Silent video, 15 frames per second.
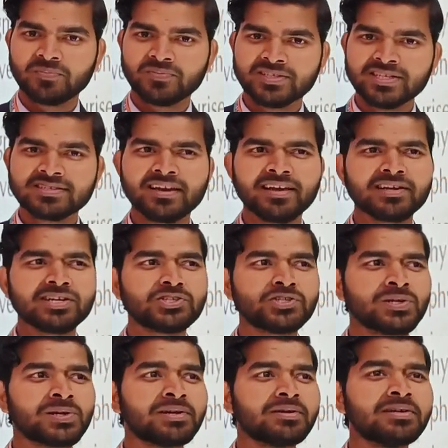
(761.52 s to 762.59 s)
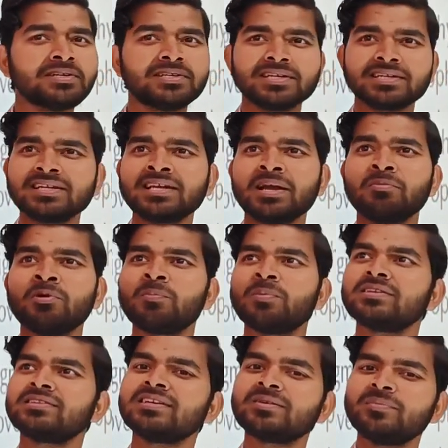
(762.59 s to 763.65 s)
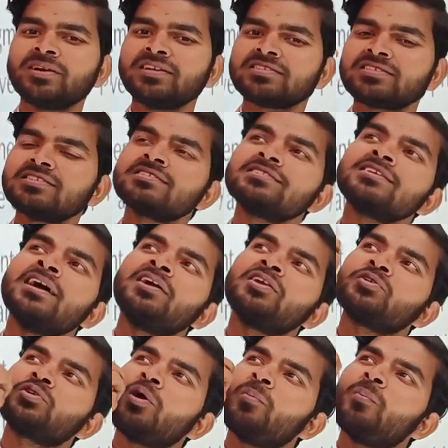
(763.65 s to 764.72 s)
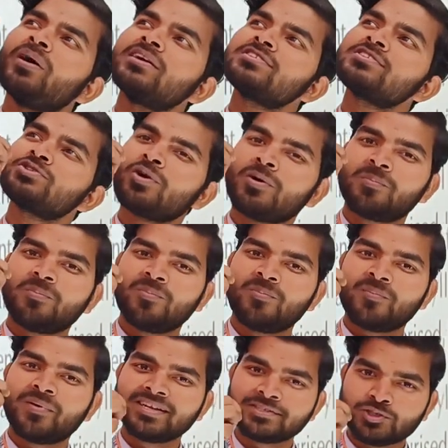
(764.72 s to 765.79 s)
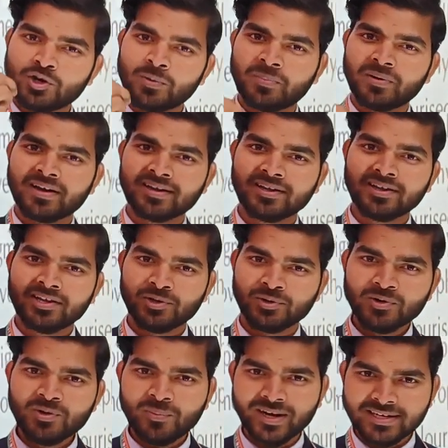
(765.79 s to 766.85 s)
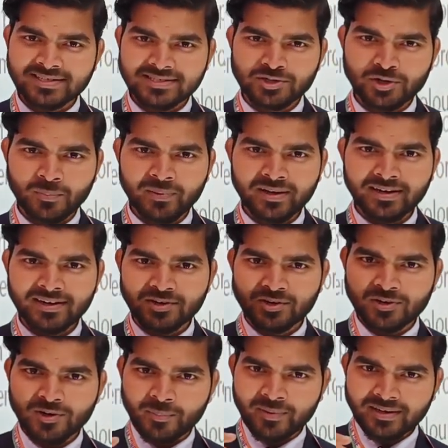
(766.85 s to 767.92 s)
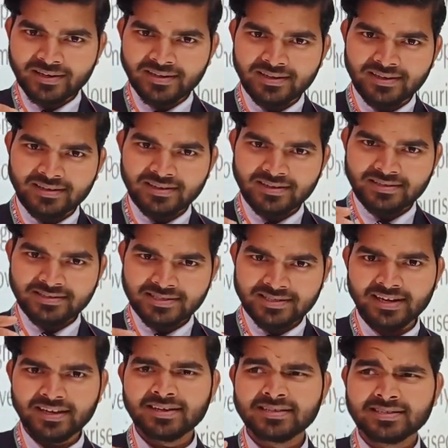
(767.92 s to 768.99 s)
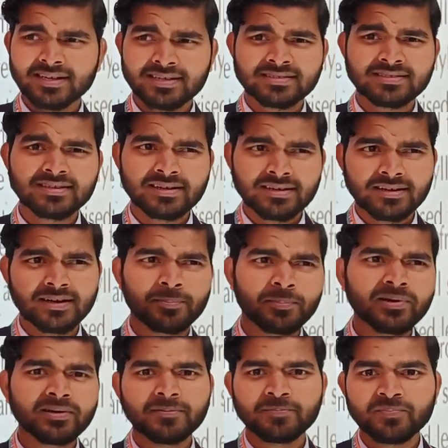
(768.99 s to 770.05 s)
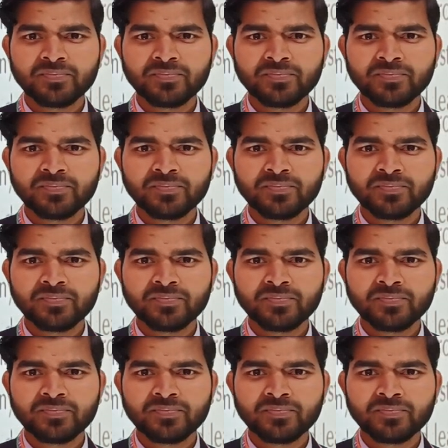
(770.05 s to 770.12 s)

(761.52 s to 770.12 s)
just like a children taking homeopathic medicines drop by a dropper. You know what is dropper? Just like a suction cupper